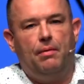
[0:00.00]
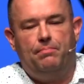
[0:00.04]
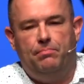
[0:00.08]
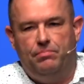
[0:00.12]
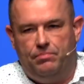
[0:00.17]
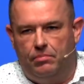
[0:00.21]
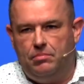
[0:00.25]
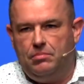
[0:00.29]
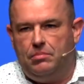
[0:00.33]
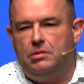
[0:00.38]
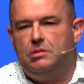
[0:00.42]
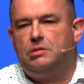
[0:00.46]

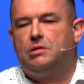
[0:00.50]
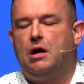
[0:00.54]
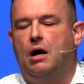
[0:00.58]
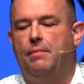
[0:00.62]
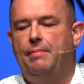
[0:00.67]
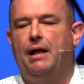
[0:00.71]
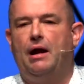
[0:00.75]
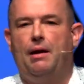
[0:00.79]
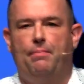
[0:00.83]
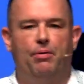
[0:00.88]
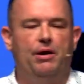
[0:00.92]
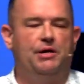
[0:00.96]
Just
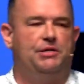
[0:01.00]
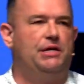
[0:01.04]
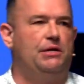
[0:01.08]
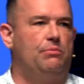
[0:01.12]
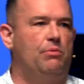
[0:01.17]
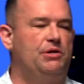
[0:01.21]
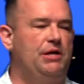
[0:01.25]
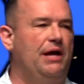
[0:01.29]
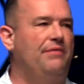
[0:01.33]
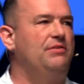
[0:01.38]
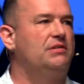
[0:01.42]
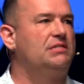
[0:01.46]
calm down, I appreciate
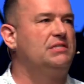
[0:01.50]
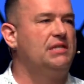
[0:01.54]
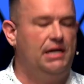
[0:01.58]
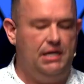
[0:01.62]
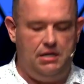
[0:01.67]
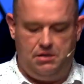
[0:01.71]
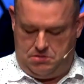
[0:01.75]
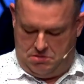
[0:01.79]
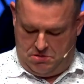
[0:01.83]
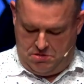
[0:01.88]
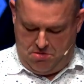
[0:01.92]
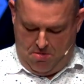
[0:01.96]
what you have to
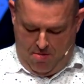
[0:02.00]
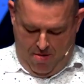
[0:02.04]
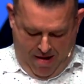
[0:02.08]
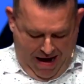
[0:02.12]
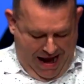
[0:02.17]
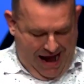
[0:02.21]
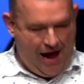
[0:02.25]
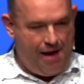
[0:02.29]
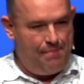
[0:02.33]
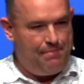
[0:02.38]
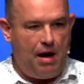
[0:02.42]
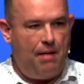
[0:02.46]
say.
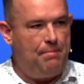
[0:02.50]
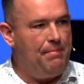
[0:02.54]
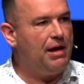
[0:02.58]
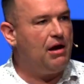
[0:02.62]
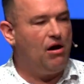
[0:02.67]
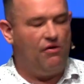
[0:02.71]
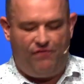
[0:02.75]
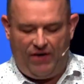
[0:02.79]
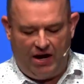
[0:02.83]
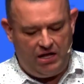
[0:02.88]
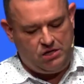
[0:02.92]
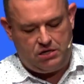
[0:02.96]
I'm big
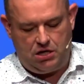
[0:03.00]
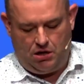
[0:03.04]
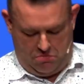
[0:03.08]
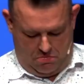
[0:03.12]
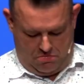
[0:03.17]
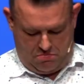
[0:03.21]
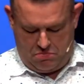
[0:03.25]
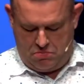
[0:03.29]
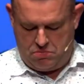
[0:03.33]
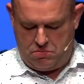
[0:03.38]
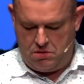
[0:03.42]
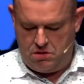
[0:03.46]
on faith too.
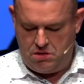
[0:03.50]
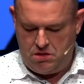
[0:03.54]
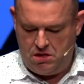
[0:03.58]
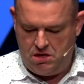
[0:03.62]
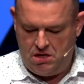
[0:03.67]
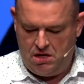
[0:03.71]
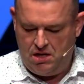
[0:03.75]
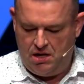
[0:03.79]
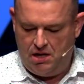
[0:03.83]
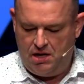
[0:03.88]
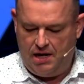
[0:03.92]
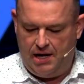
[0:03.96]

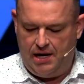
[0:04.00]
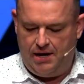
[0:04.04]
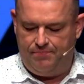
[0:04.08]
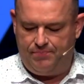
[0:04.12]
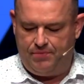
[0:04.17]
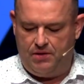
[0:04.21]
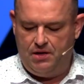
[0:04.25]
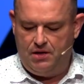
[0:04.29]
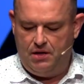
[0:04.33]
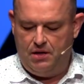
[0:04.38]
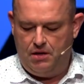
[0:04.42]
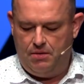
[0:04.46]

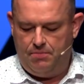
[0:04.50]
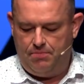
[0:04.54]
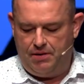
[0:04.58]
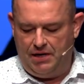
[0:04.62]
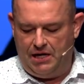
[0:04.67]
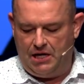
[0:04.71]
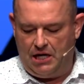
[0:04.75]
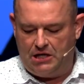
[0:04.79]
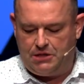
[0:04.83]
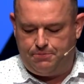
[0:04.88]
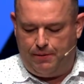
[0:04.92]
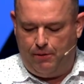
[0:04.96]

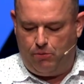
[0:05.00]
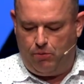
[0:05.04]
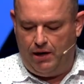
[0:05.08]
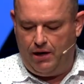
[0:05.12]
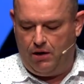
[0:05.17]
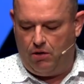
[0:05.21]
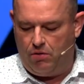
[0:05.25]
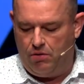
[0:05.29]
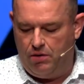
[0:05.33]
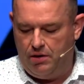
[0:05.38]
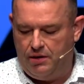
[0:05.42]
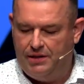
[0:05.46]
But let's be
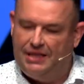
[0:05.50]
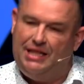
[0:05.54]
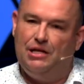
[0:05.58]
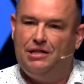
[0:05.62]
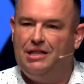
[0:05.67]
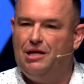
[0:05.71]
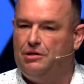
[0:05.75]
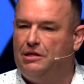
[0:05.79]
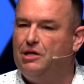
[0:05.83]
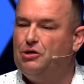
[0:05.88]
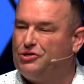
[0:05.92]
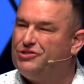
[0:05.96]
real,
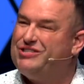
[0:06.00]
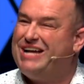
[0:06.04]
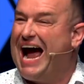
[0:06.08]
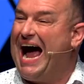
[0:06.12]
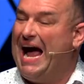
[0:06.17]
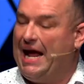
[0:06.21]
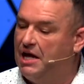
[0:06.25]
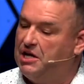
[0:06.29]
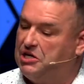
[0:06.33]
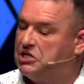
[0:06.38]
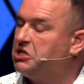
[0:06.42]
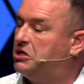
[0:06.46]
there's
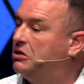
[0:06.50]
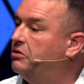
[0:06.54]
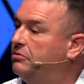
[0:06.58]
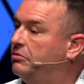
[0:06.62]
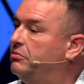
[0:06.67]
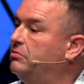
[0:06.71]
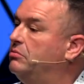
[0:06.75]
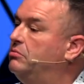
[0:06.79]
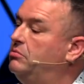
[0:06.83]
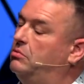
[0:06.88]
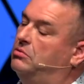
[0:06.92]
giants.